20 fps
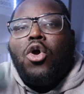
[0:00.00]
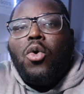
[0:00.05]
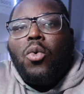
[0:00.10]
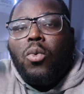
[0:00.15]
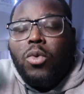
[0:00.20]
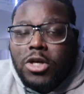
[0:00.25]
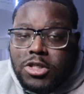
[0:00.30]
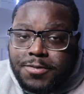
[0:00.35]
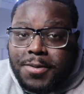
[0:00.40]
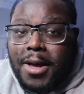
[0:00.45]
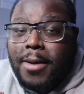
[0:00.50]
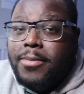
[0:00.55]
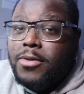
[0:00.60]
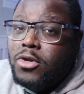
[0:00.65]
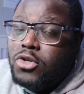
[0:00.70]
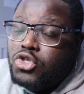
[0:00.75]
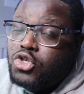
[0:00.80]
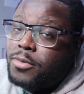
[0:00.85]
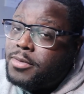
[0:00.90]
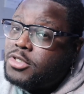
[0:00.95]
What's poppin'
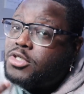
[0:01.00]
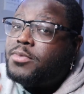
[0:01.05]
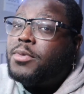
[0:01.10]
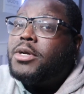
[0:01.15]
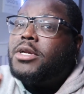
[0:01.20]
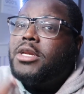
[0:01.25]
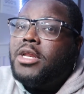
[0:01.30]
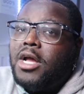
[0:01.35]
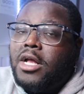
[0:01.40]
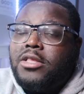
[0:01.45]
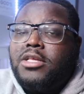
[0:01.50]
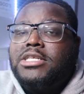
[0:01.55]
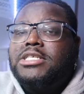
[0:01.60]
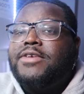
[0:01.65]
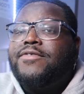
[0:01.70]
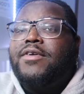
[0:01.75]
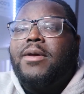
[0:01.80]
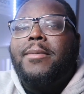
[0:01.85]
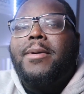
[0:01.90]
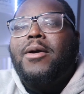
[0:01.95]
YouTube? It's your boy
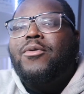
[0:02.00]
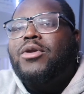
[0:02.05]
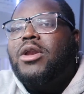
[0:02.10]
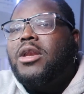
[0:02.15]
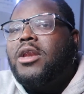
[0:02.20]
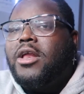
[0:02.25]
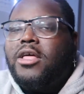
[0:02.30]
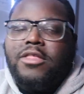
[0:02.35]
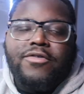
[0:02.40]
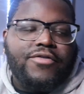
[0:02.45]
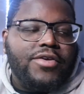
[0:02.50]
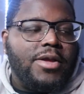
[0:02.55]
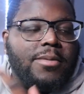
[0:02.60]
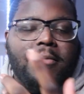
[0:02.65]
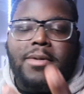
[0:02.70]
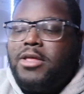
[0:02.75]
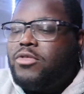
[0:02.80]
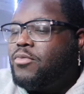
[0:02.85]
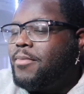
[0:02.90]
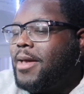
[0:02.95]
DRTCD. I'm back with another for your
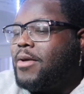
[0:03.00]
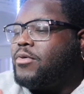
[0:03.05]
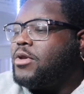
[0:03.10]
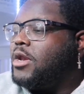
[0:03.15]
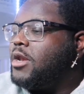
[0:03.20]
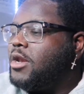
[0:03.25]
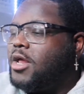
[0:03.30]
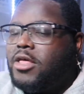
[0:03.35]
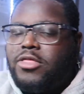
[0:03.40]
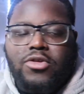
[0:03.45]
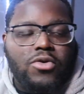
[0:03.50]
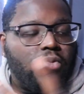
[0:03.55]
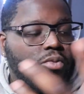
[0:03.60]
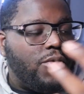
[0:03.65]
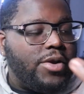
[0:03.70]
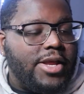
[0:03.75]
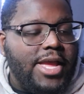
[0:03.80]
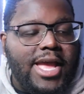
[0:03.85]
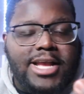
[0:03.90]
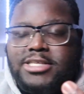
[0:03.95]
mother. Back with another
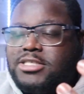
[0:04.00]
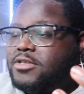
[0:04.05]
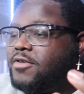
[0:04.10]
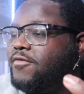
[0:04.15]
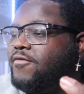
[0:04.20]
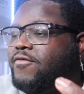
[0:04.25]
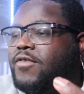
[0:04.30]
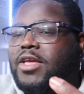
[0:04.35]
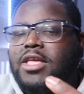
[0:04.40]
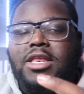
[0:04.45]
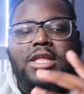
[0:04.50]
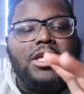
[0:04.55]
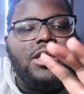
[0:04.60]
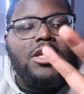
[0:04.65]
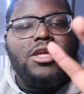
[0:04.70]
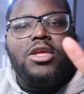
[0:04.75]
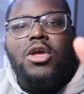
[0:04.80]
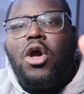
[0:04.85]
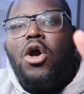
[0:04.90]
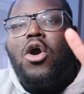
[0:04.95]
reaction
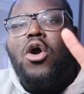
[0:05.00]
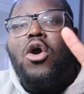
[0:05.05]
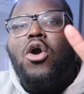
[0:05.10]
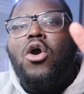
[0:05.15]
video.